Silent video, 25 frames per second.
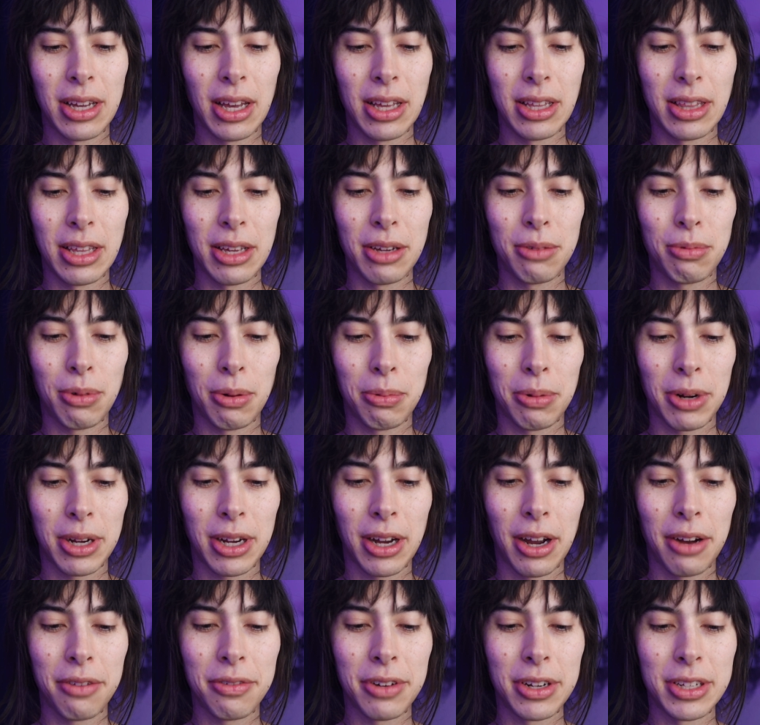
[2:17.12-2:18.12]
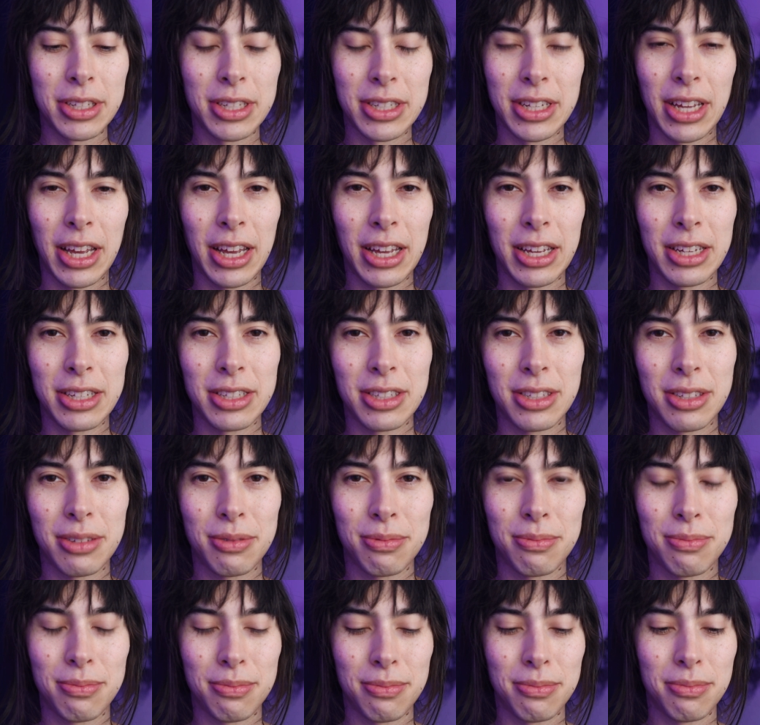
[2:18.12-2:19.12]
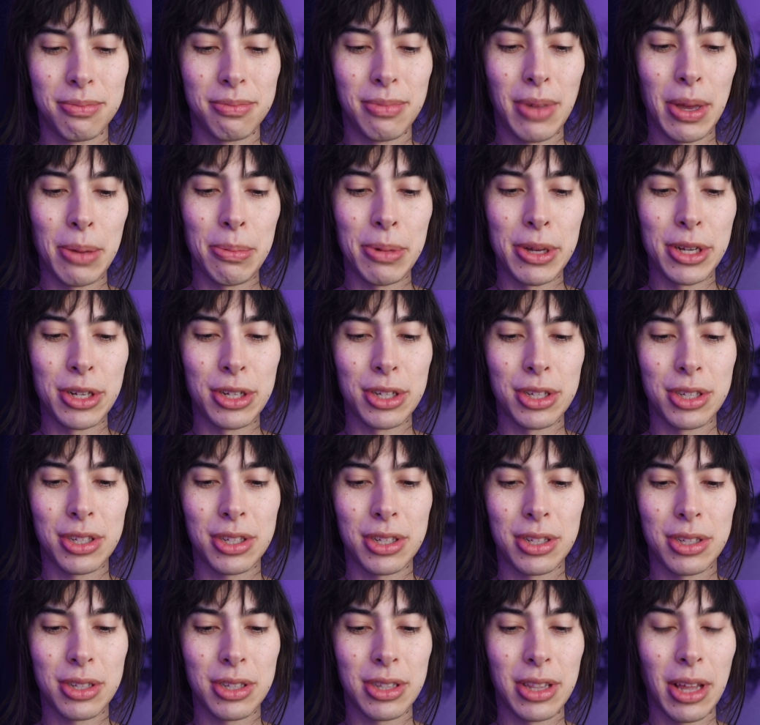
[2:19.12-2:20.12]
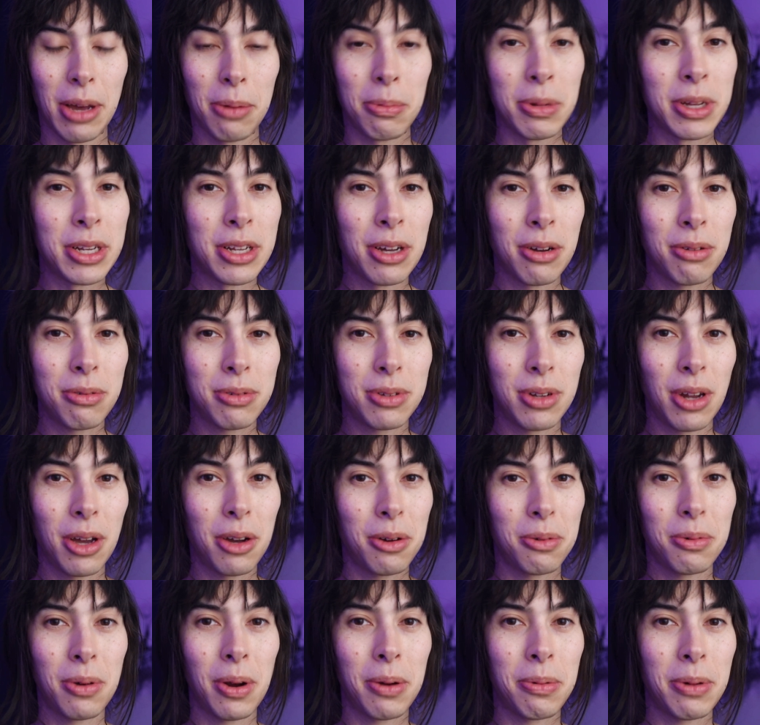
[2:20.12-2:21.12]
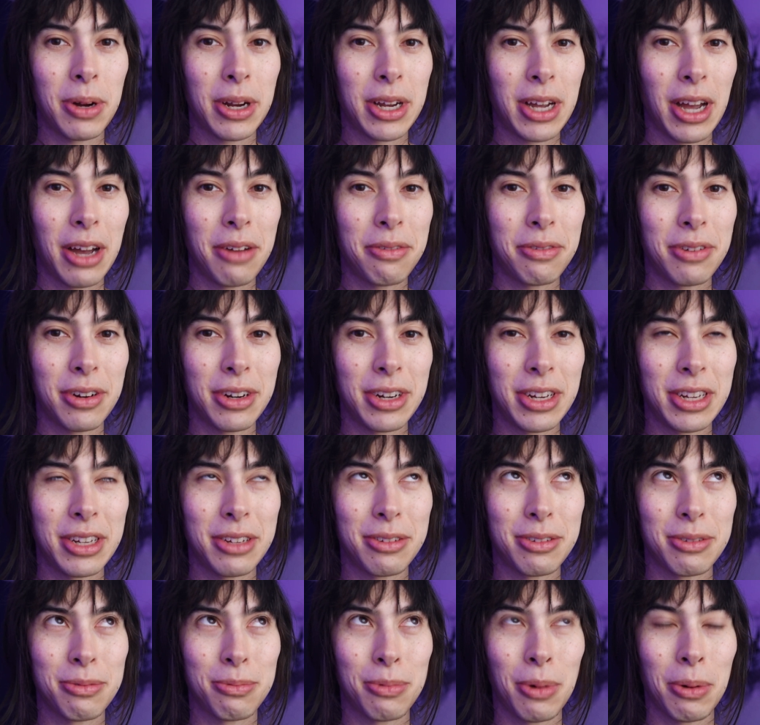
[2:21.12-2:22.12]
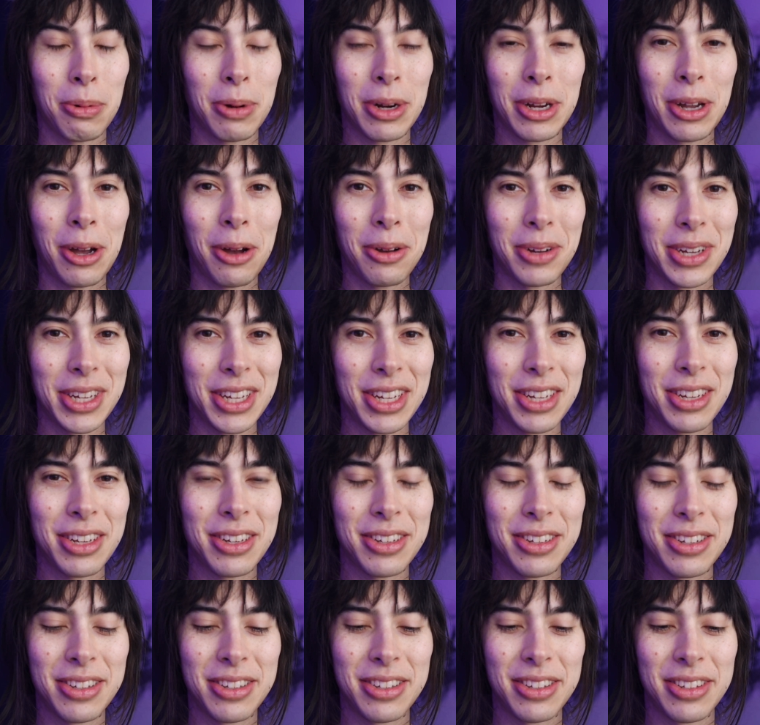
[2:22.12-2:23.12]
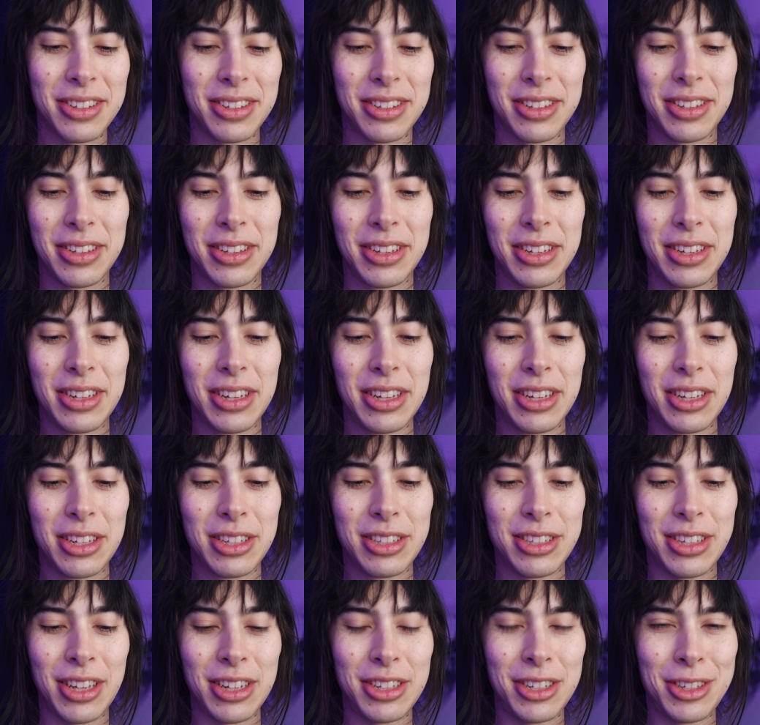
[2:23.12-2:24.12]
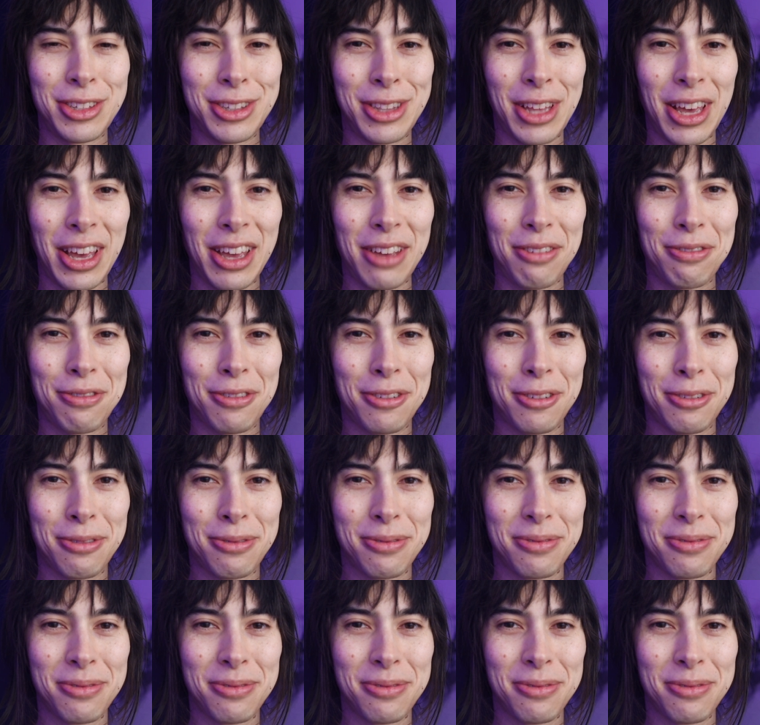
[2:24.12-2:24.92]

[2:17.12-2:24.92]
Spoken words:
I think what we're covering today is maybe just that we don't know where we're going. Such is life.